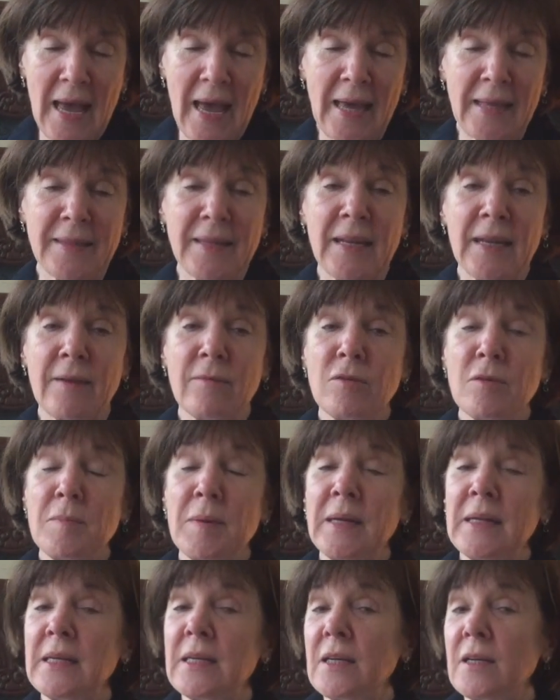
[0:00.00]
and then
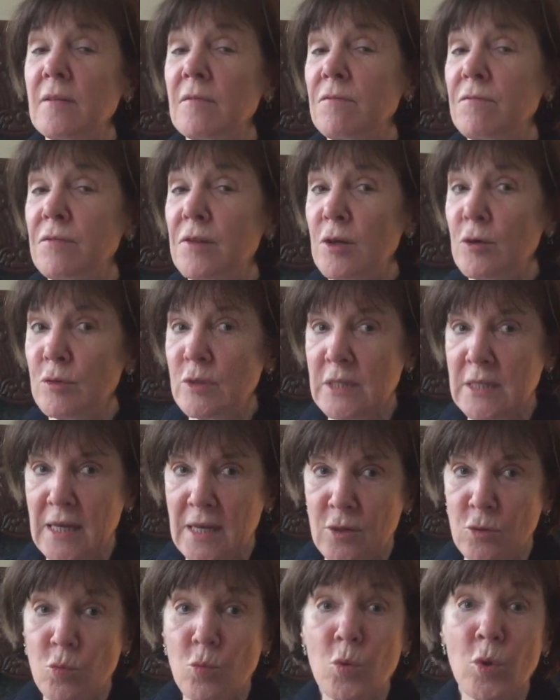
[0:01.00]
everybody can flow
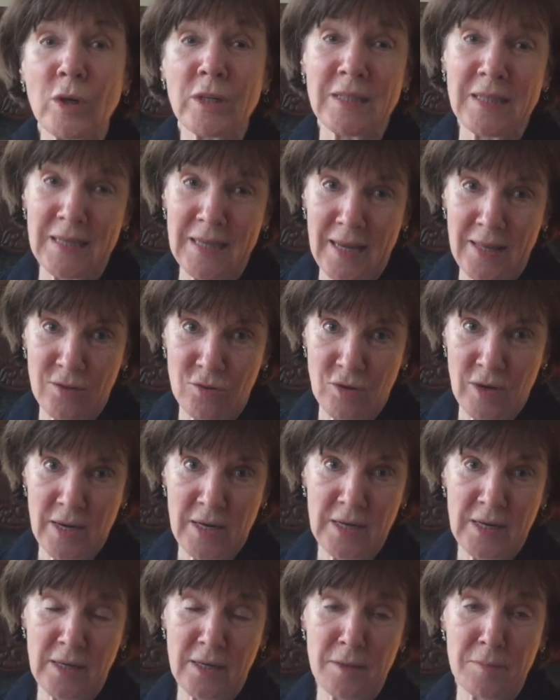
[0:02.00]
together, work together,
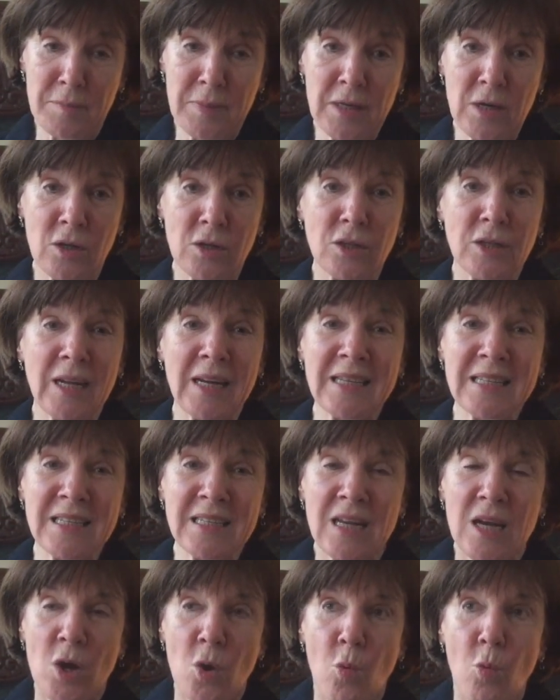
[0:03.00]
and it can be a
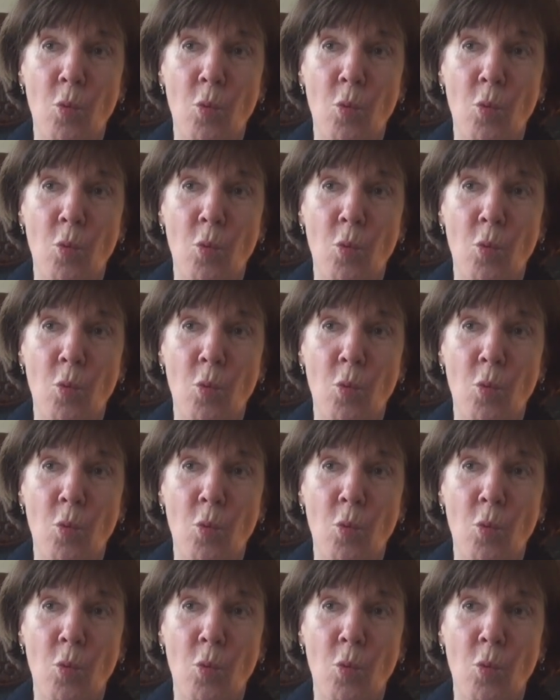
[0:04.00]
nice,